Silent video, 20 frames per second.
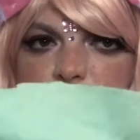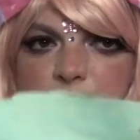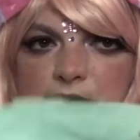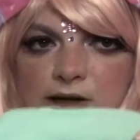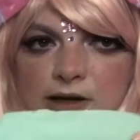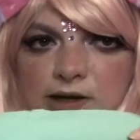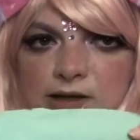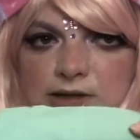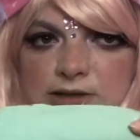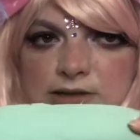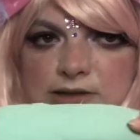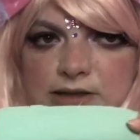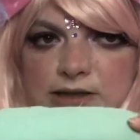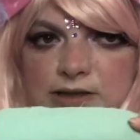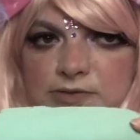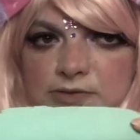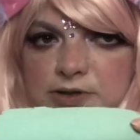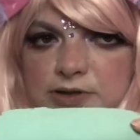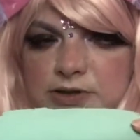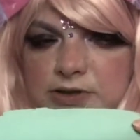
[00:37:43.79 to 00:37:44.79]
my
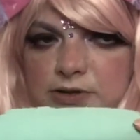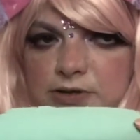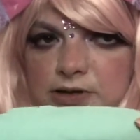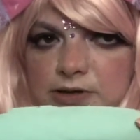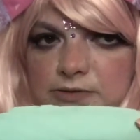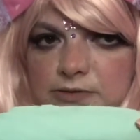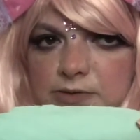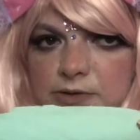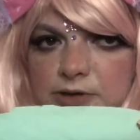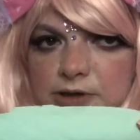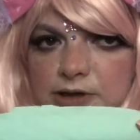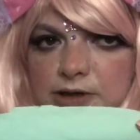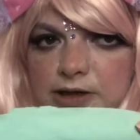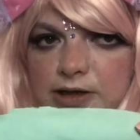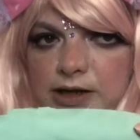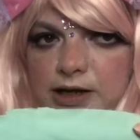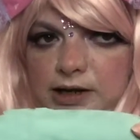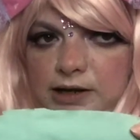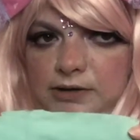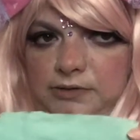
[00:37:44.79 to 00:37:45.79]
sleeve that's already folded in
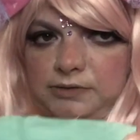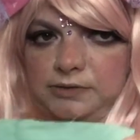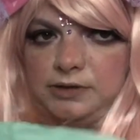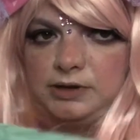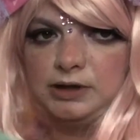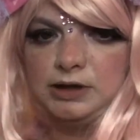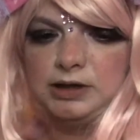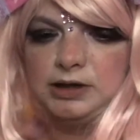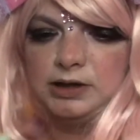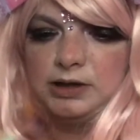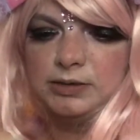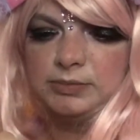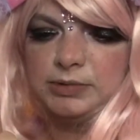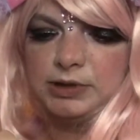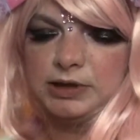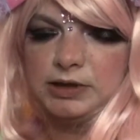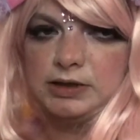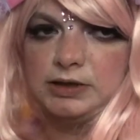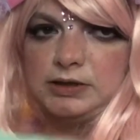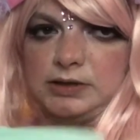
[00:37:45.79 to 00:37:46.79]
half,
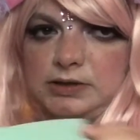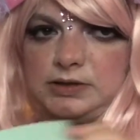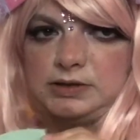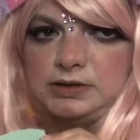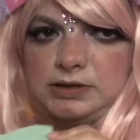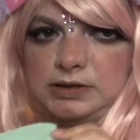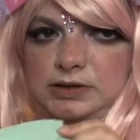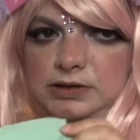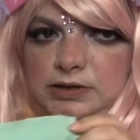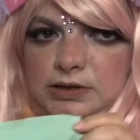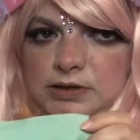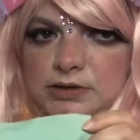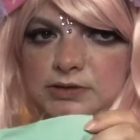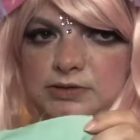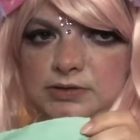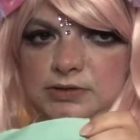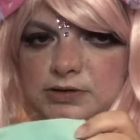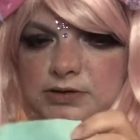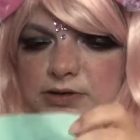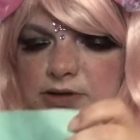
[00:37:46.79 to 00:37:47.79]
because
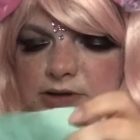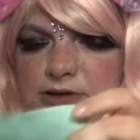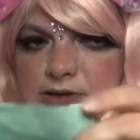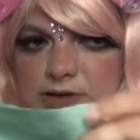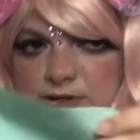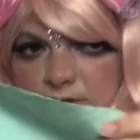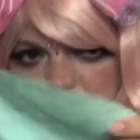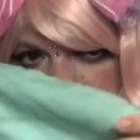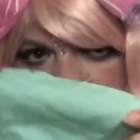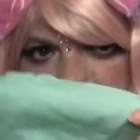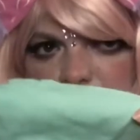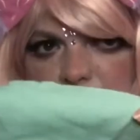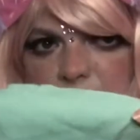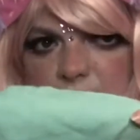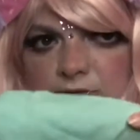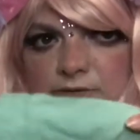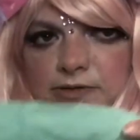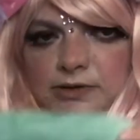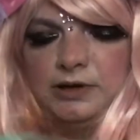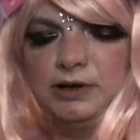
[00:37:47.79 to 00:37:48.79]
it's a
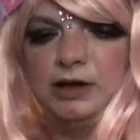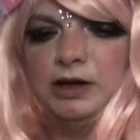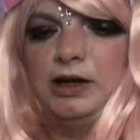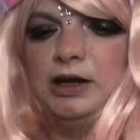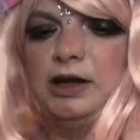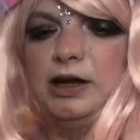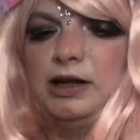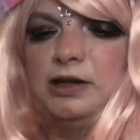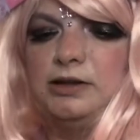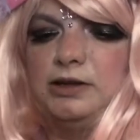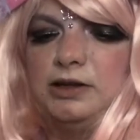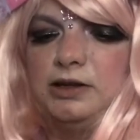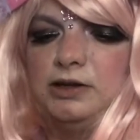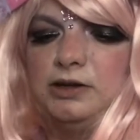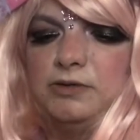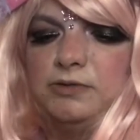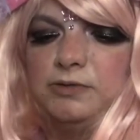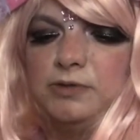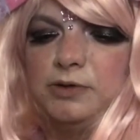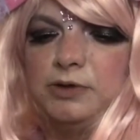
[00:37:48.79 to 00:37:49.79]
sleeve, and then
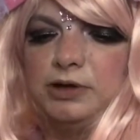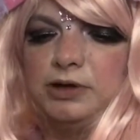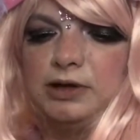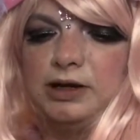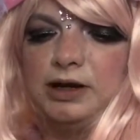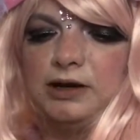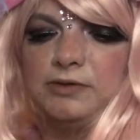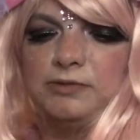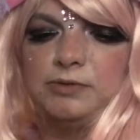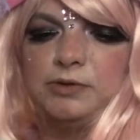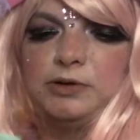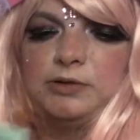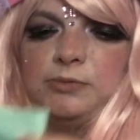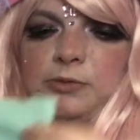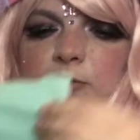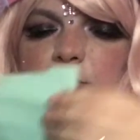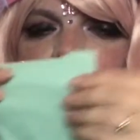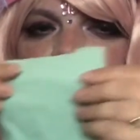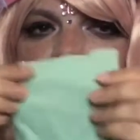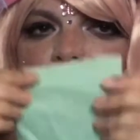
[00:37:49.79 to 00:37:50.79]
you fold it in half one
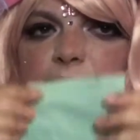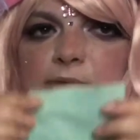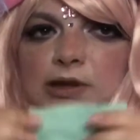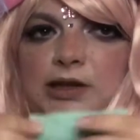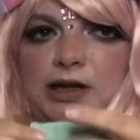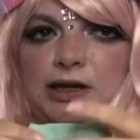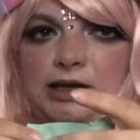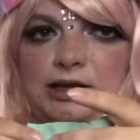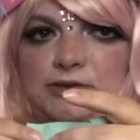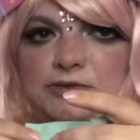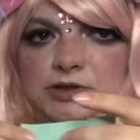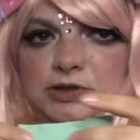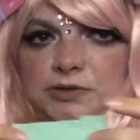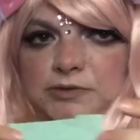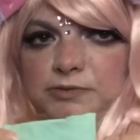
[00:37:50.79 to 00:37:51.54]
more time, and that gives you